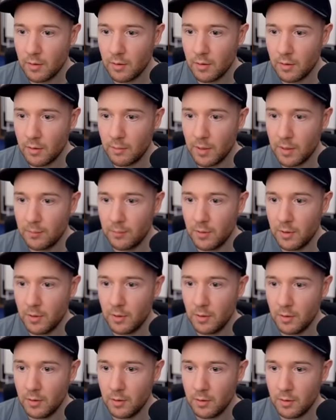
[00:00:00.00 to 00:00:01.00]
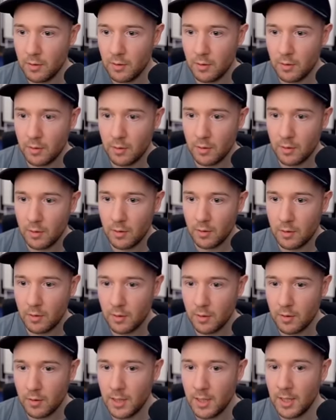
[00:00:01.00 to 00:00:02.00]
Mbappe.
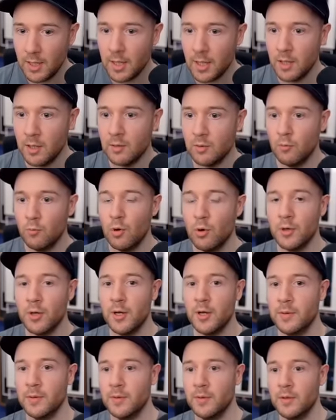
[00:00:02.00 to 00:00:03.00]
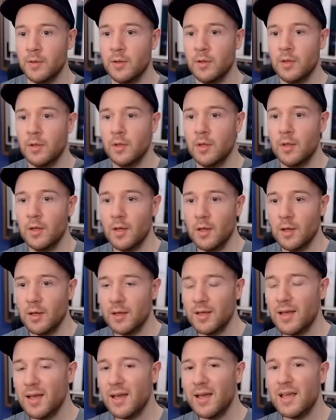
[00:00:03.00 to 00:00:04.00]
Kylian. Well done.
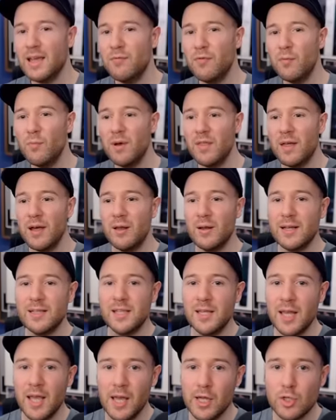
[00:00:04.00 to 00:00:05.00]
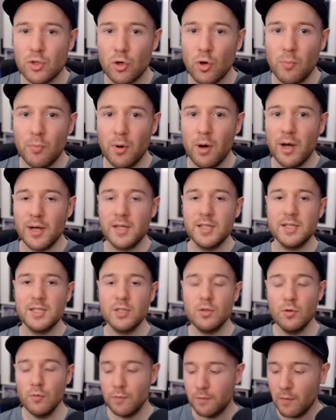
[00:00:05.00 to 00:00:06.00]
Yeah, even without, like, Didier Drogba, I can
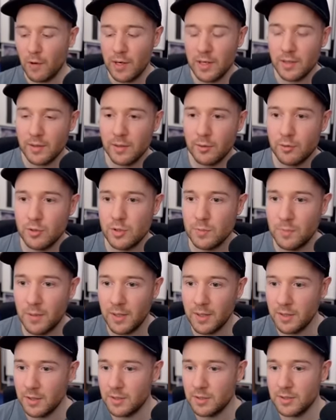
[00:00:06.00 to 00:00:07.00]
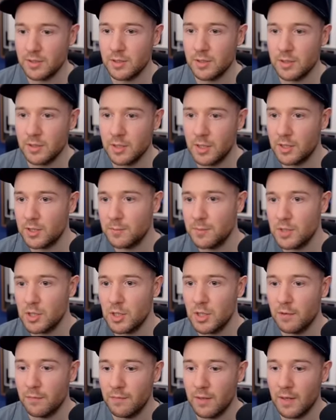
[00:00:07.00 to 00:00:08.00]
still find those plays.
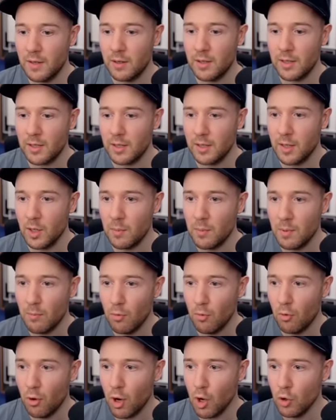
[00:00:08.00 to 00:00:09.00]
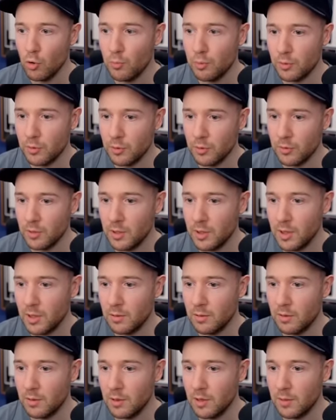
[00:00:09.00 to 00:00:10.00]
Especially if they're, like, a little bit more open
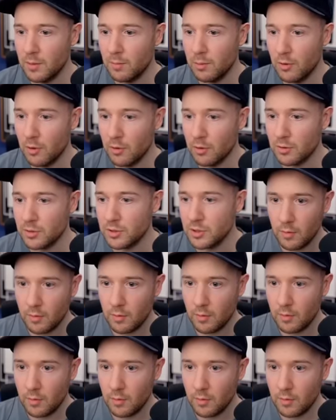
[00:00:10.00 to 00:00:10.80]
in the box.